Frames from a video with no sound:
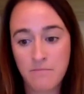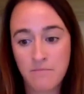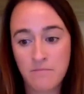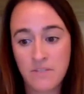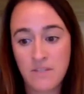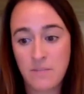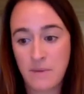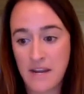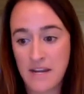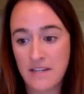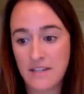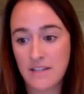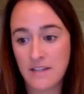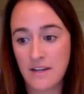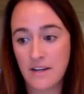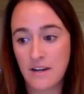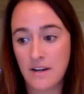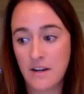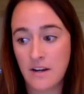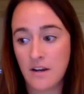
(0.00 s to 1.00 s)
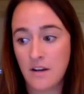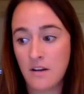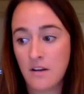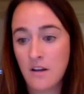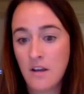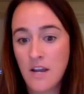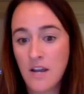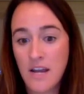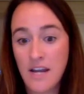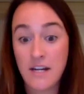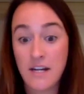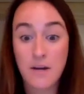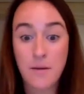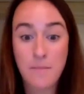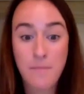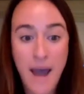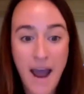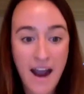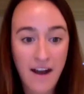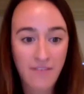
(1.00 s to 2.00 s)
space in an
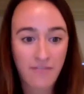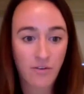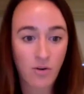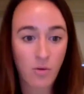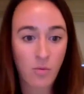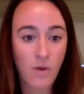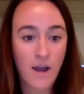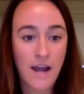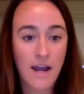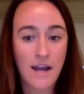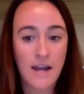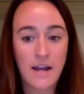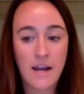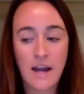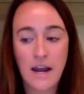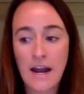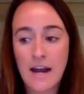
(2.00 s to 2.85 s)
impactful way.